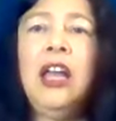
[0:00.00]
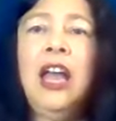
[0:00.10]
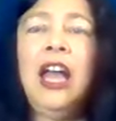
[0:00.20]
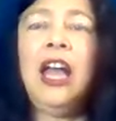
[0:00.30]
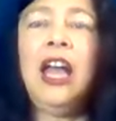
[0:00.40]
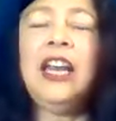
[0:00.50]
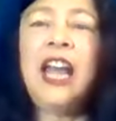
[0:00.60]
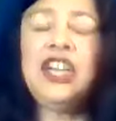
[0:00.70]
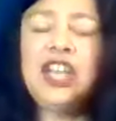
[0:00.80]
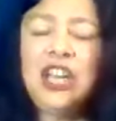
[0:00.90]
And as
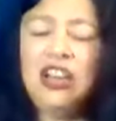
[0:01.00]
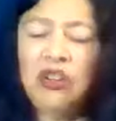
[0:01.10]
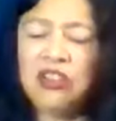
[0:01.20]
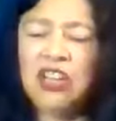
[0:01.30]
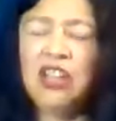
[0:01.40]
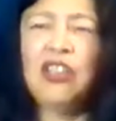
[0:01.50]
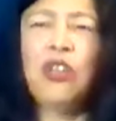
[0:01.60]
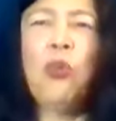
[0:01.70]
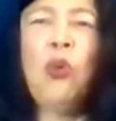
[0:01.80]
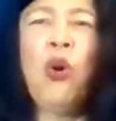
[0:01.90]
she looked, the
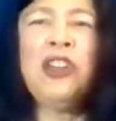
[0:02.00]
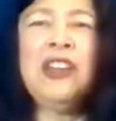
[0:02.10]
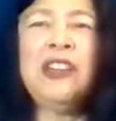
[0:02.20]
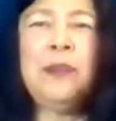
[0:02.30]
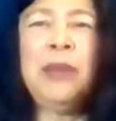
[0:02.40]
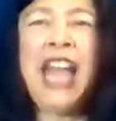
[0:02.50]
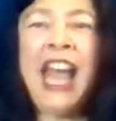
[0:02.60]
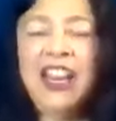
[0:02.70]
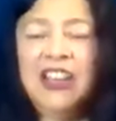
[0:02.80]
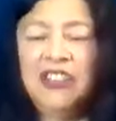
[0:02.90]
waters
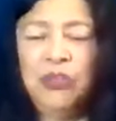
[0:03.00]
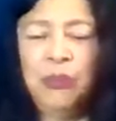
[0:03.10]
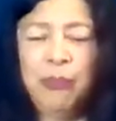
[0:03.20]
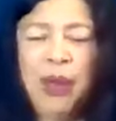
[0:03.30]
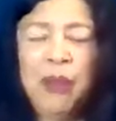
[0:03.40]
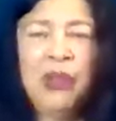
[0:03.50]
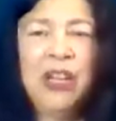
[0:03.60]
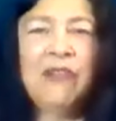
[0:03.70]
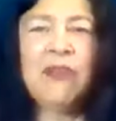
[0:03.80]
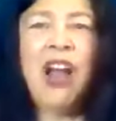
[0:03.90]
began to bubble
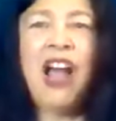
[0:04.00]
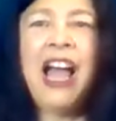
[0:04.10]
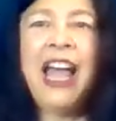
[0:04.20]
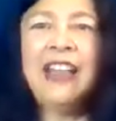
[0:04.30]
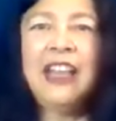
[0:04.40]
and writhe,